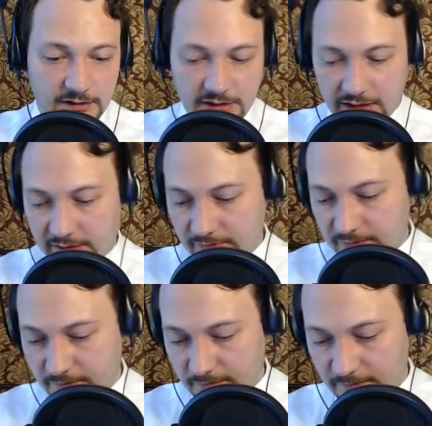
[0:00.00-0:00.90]
I'm
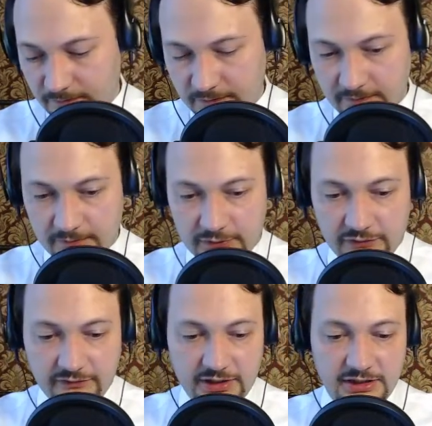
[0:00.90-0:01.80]

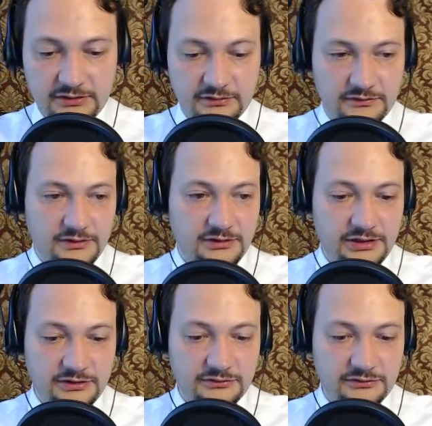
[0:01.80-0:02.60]
providing the link